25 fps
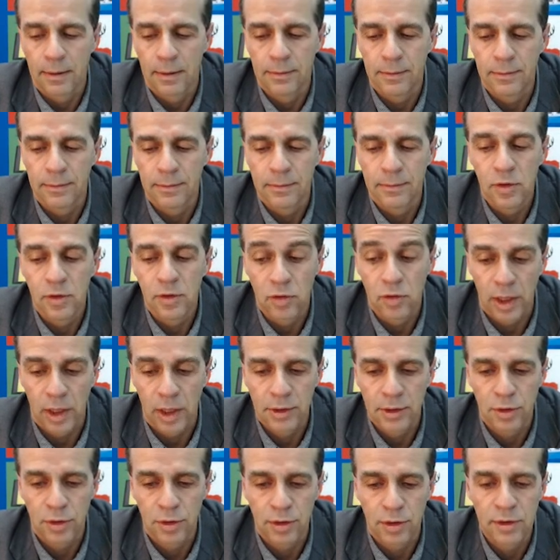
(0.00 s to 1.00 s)

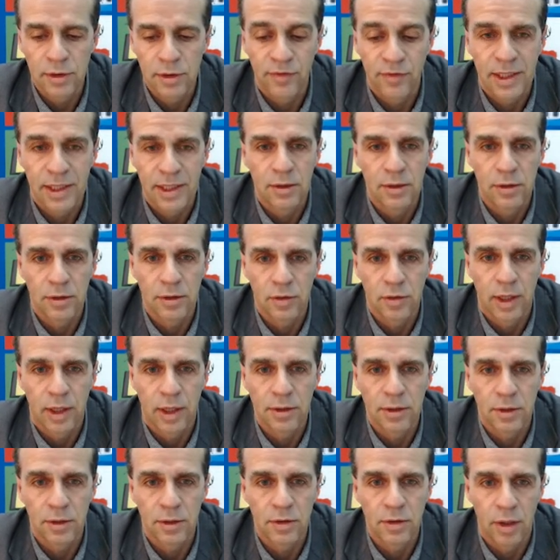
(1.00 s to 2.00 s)
structures, vessel
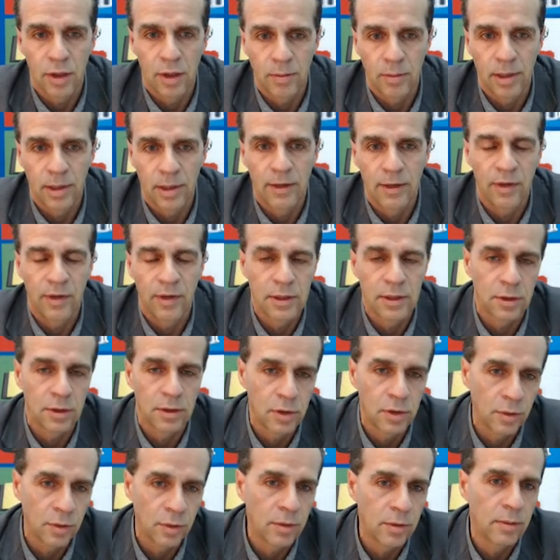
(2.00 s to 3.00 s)
structures, not blood vessels
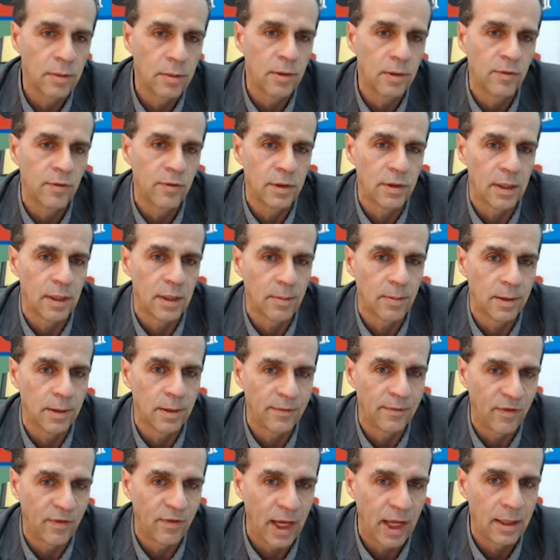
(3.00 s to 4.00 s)
only, but for example,
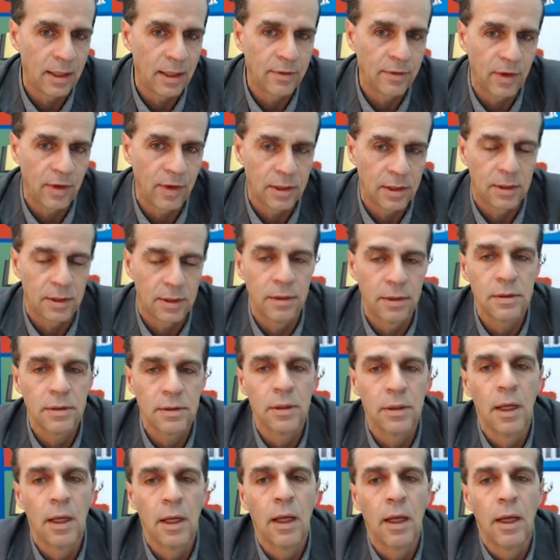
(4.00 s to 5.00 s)
lymphatic vessels,
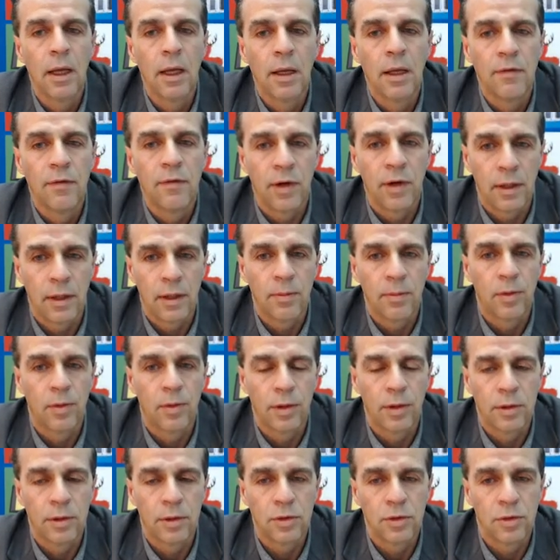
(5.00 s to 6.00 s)
very
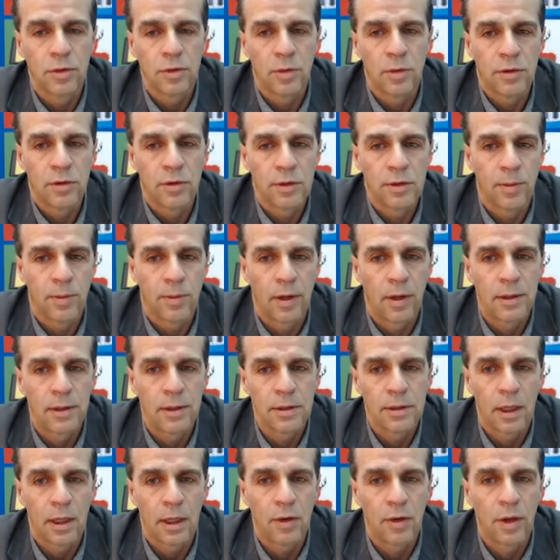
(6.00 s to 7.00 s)
important in tumor response,
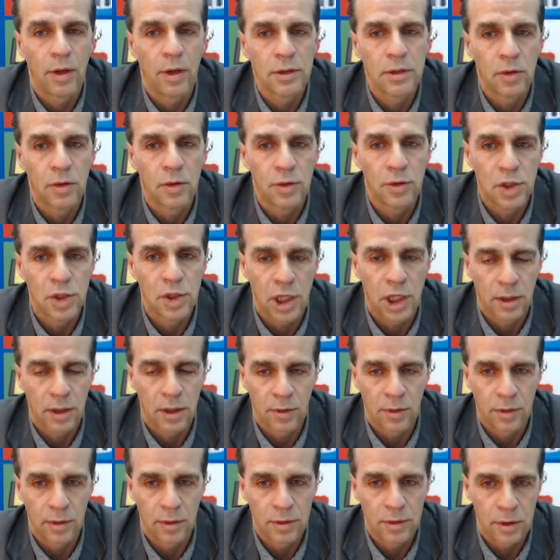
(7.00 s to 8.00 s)
and also in
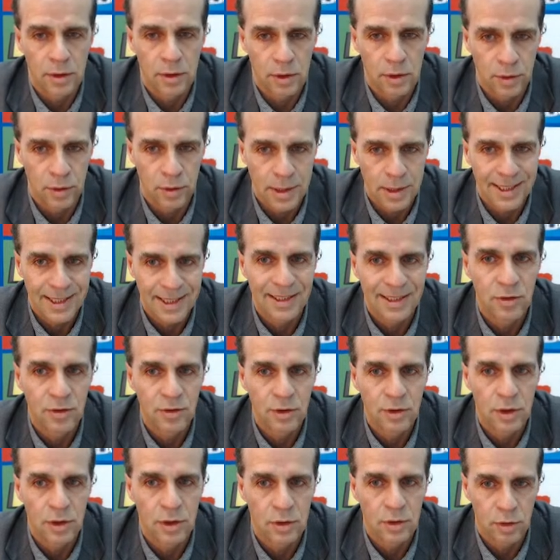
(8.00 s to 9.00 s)
general, just looking at
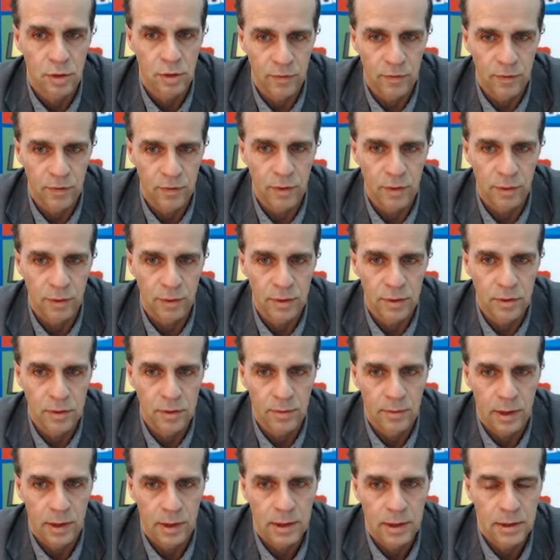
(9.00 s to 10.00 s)
interstitial fluids.
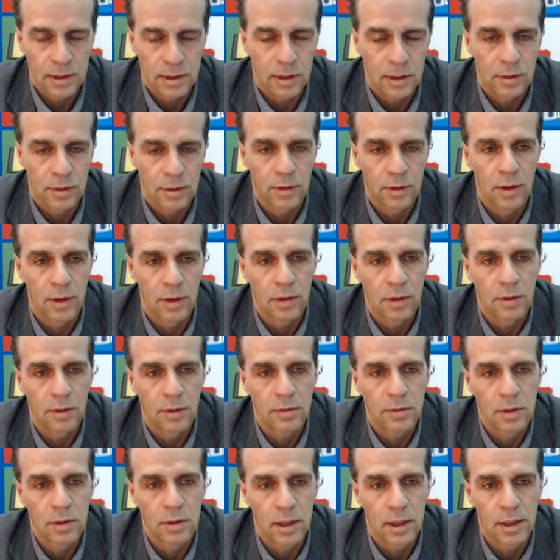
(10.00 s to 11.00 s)
We're continuing along
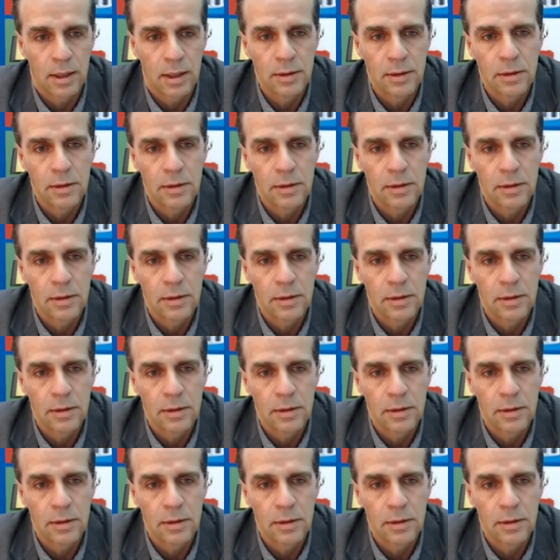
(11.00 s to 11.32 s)
those lines.